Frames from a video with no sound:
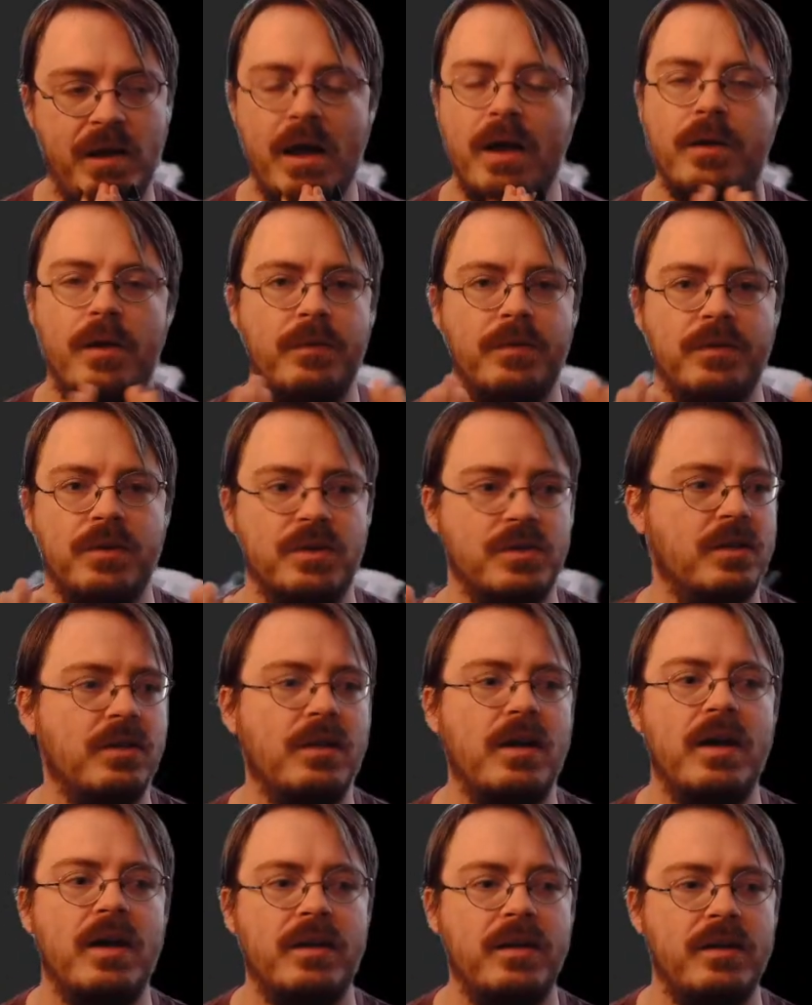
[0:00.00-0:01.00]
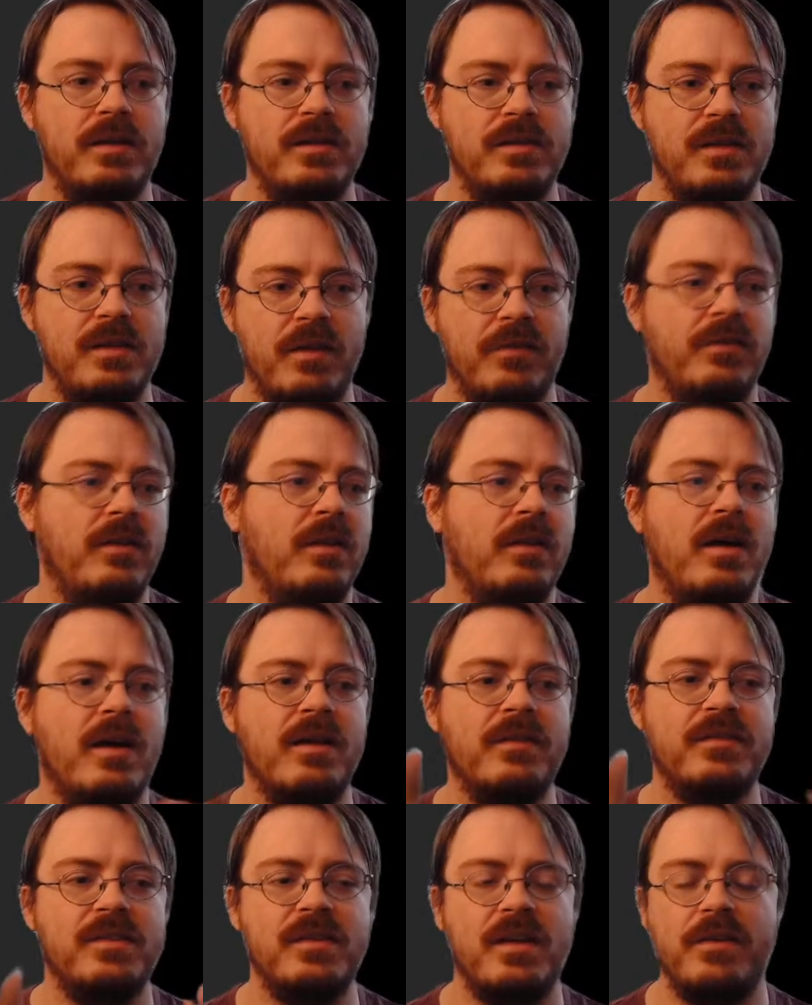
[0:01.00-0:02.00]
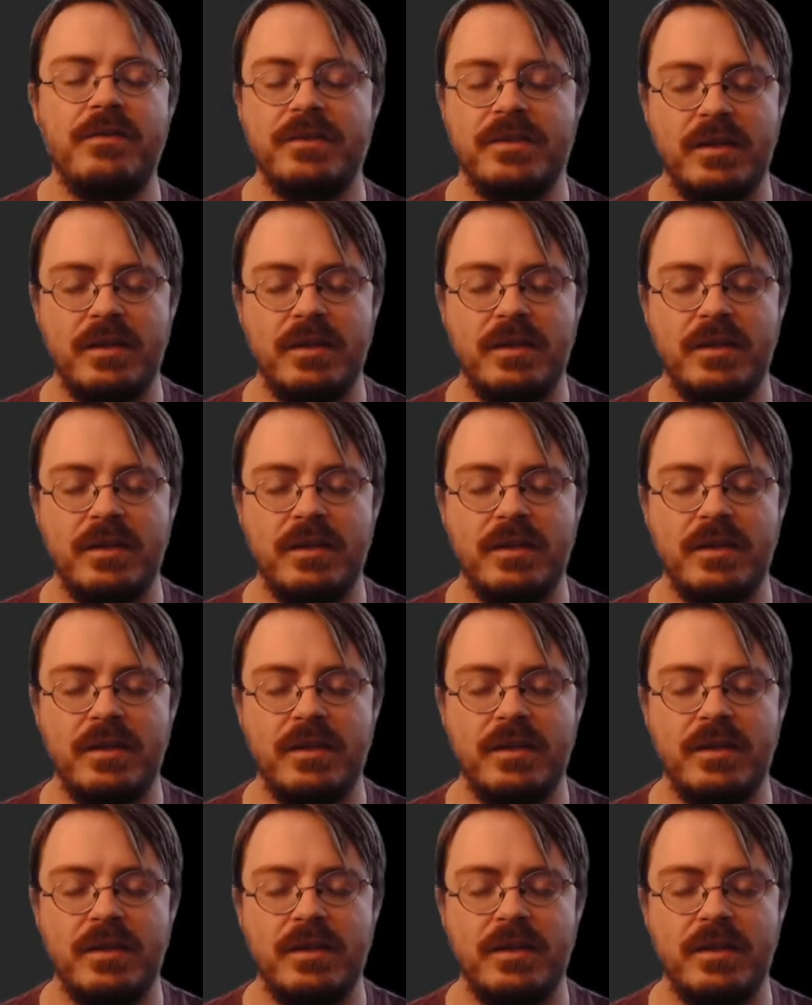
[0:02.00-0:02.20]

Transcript: I don't know, there's a lot of good stuff. A lot of stuff